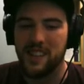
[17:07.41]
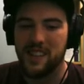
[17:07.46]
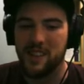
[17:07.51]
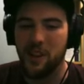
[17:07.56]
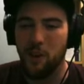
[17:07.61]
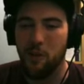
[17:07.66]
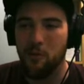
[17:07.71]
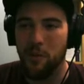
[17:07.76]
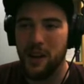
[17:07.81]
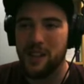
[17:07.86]

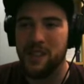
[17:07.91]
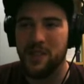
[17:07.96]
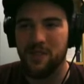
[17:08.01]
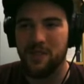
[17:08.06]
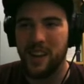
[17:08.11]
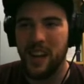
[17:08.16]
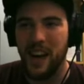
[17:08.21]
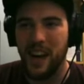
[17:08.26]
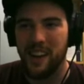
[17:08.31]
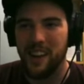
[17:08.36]
so much
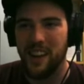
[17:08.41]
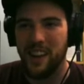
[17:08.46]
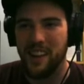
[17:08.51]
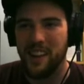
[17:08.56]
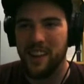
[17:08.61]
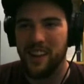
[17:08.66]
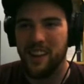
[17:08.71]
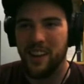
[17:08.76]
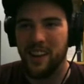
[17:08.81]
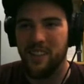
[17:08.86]
of that
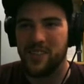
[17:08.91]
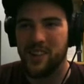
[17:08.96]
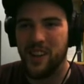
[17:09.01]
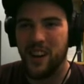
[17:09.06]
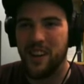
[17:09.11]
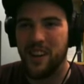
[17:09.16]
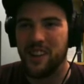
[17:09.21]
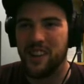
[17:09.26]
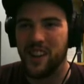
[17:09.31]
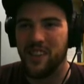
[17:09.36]
lately that I'm
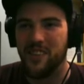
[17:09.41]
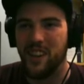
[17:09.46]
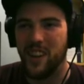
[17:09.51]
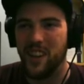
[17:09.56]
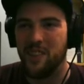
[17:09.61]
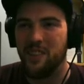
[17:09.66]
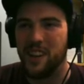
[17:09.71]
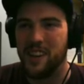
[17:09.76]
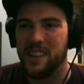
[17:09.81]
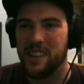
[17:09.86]
trying to think of
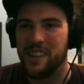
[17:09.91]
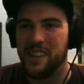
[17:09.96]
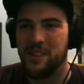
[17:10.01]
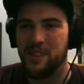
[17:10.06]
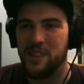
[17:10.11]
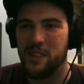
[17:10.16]
other ways to